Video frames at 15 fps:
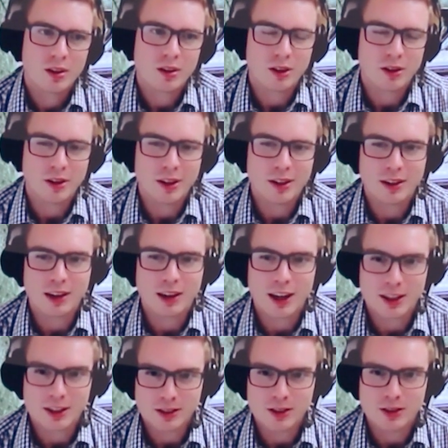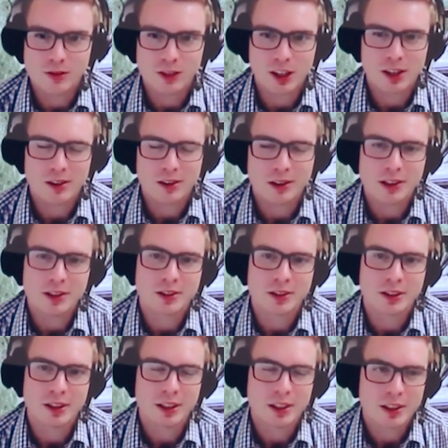So he had a glazier's van, like you
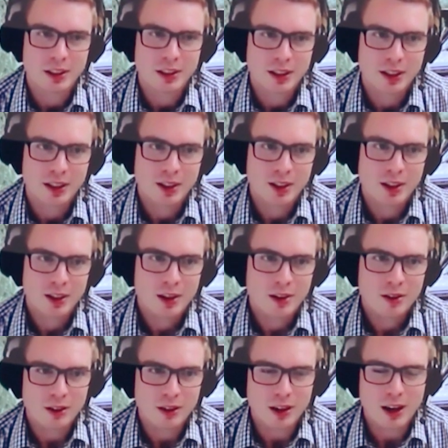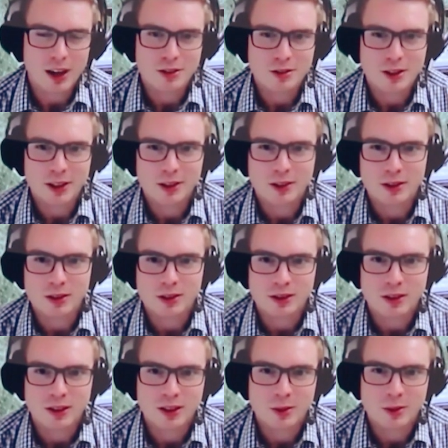see, the glass rack on the
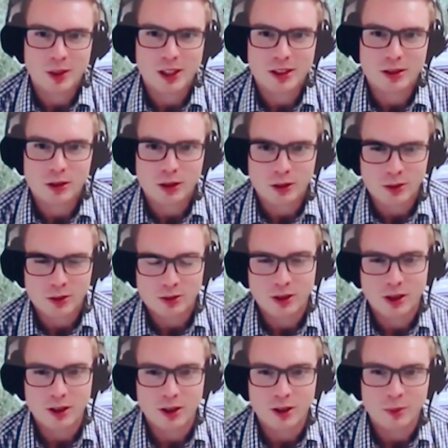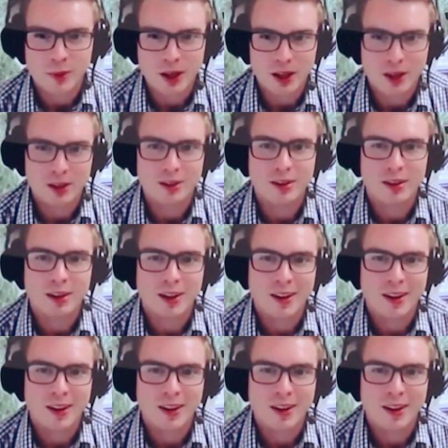side and a bunch of tools thrown in the back. And